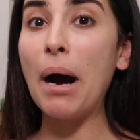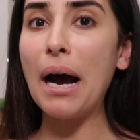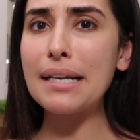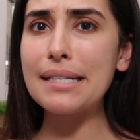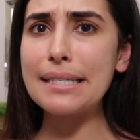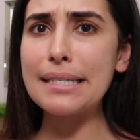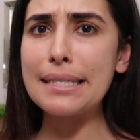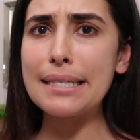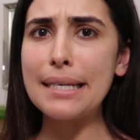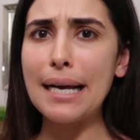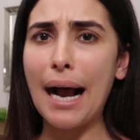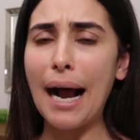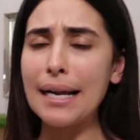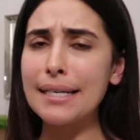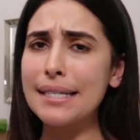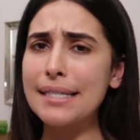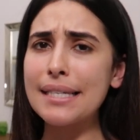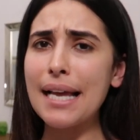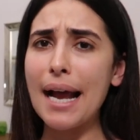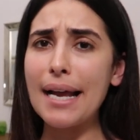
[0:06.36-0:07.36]
But
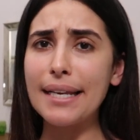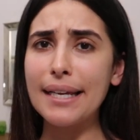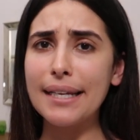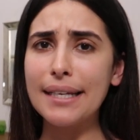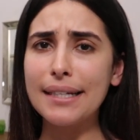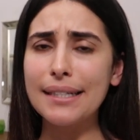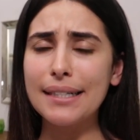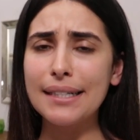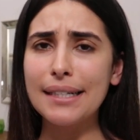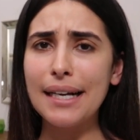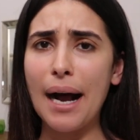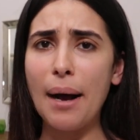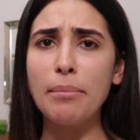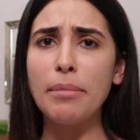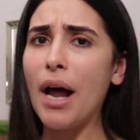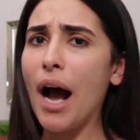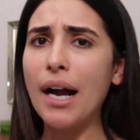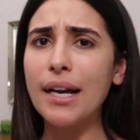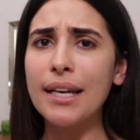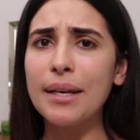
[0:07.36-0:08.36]
I decided
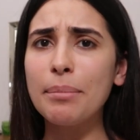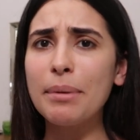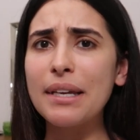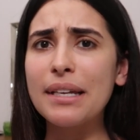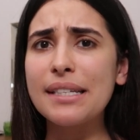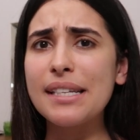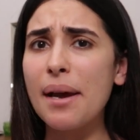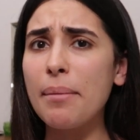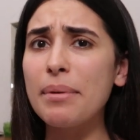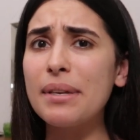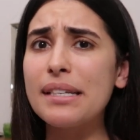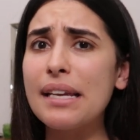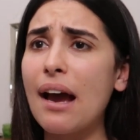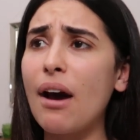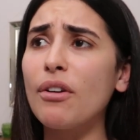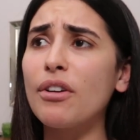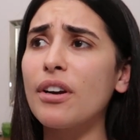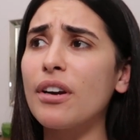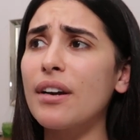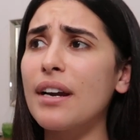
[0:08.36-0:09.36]
I'm not gonna be a Debbie
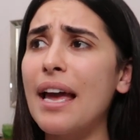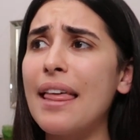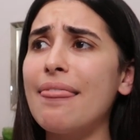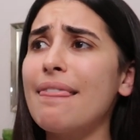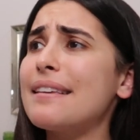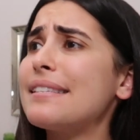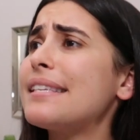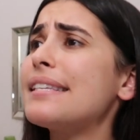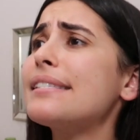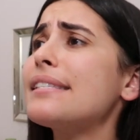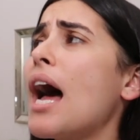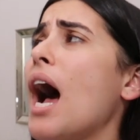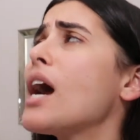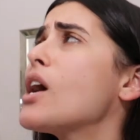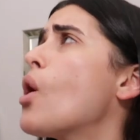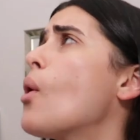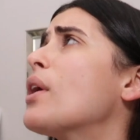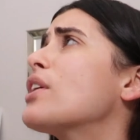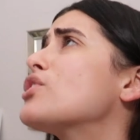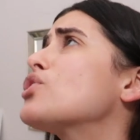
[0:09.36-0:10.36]
Downer and this is
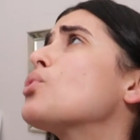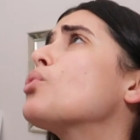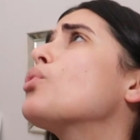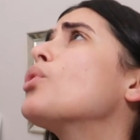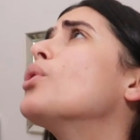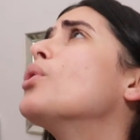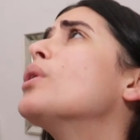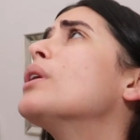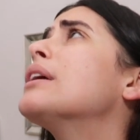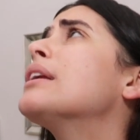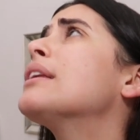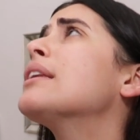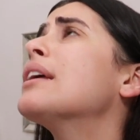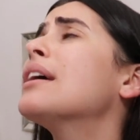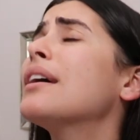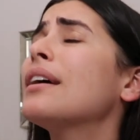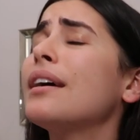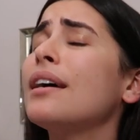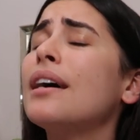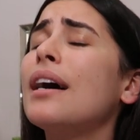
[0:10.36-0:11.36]
not going to
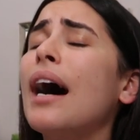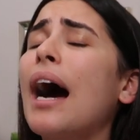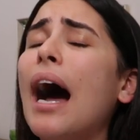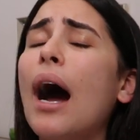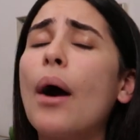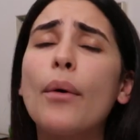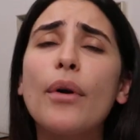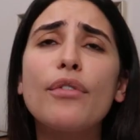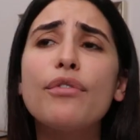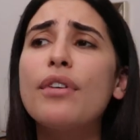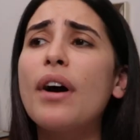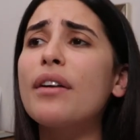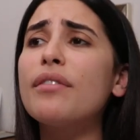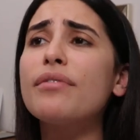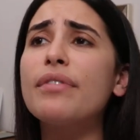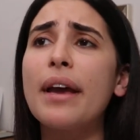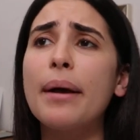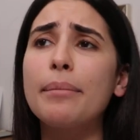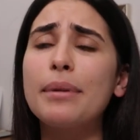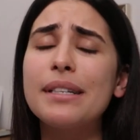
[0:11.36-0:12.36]
ruin our fun
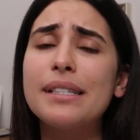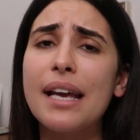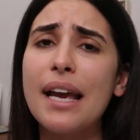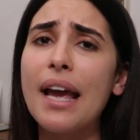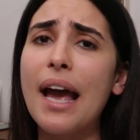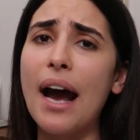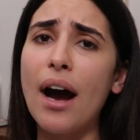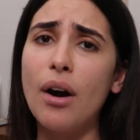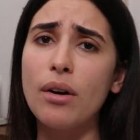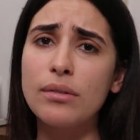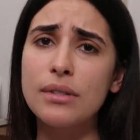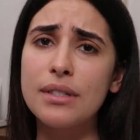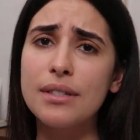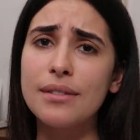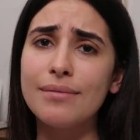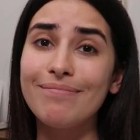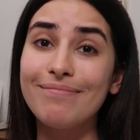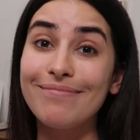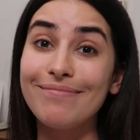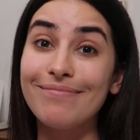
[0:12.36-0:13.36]
family day
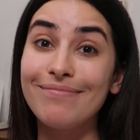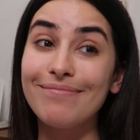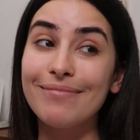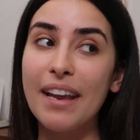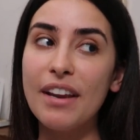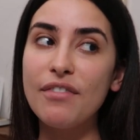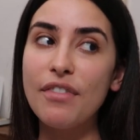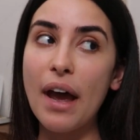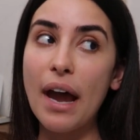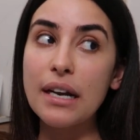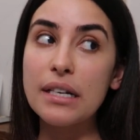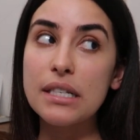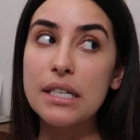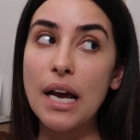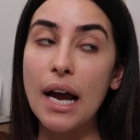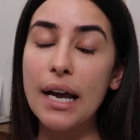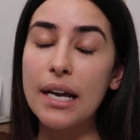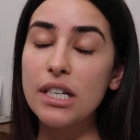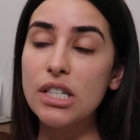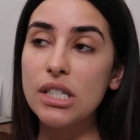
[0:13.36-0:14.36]
out. In fact,
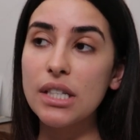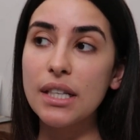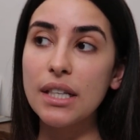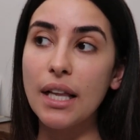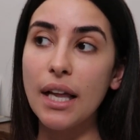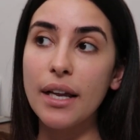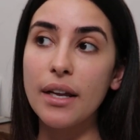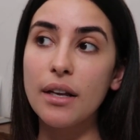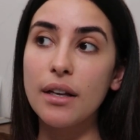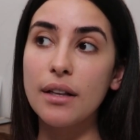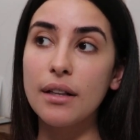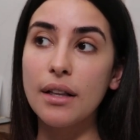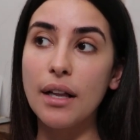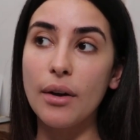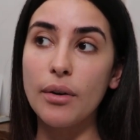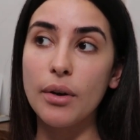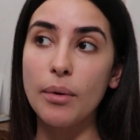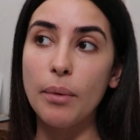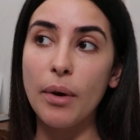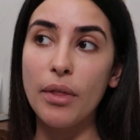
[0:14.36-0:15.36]
I actually like cloudy